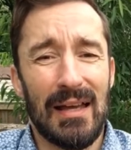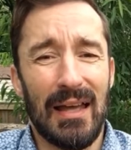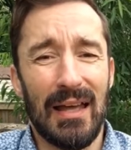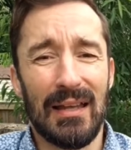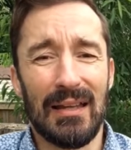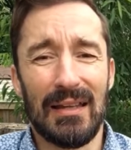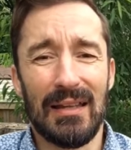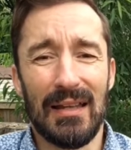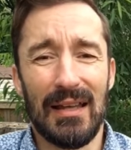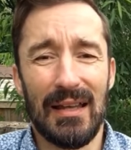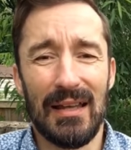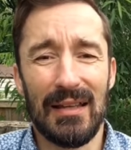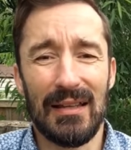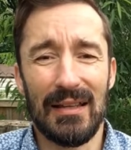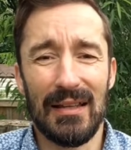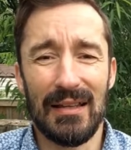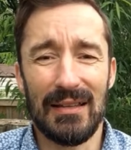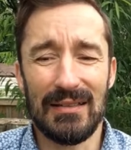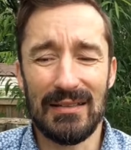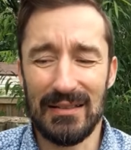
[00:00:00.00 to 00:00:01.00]
And
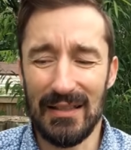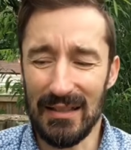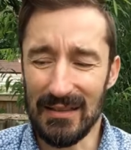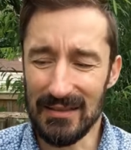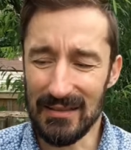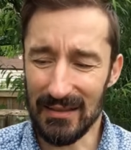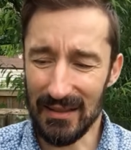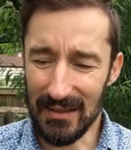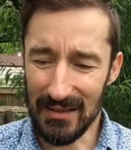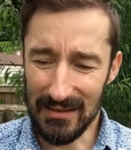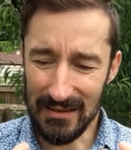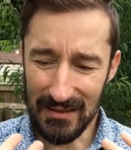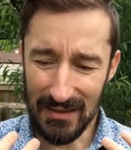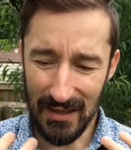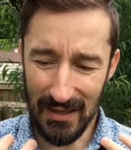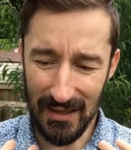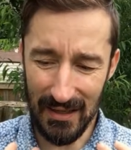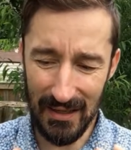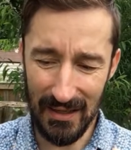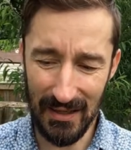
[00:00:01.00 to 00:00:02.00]

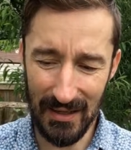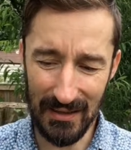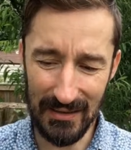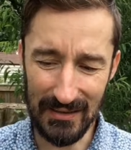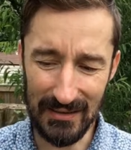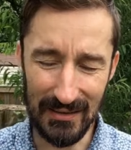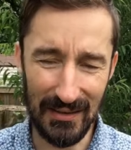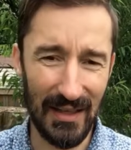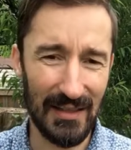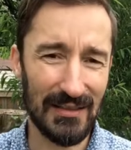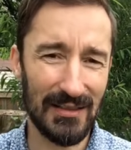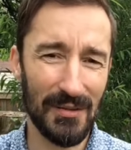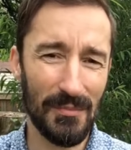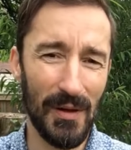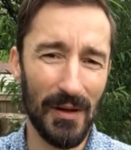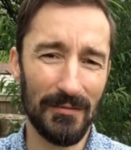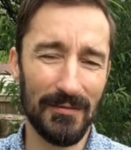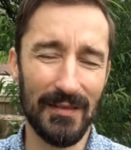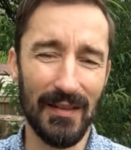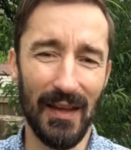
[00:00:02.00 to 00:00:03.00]
it's less
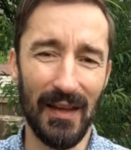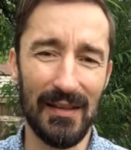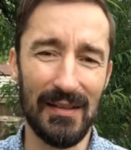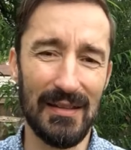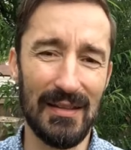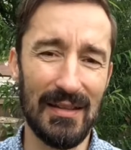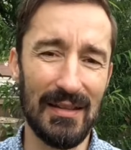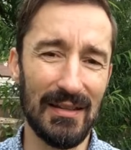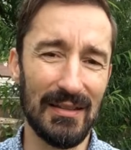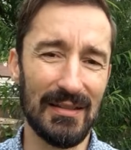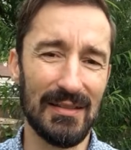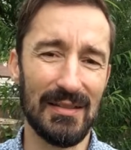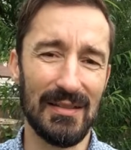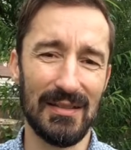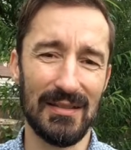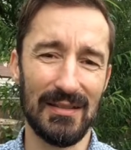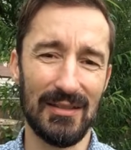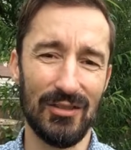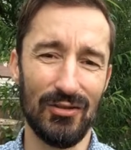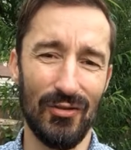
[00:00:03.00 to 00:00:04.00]
about
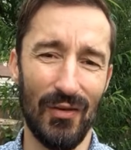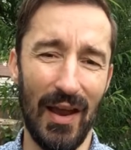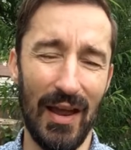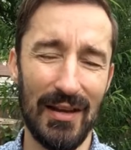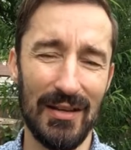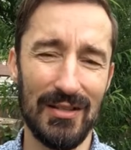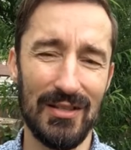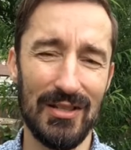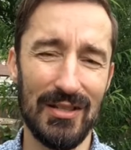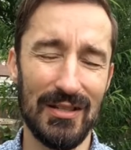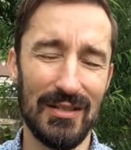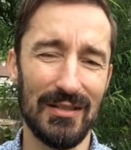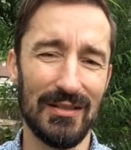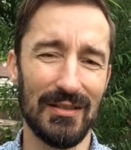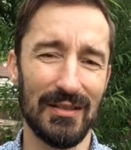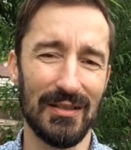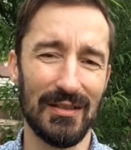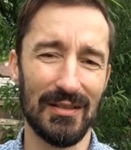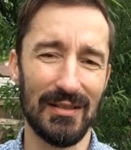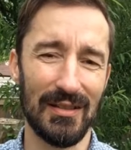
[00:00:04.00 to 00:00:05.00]
techniques and
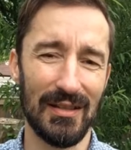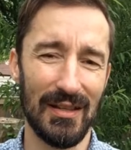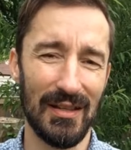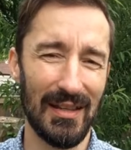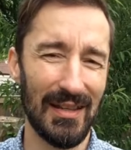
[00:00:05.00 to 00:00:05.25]
strategies, and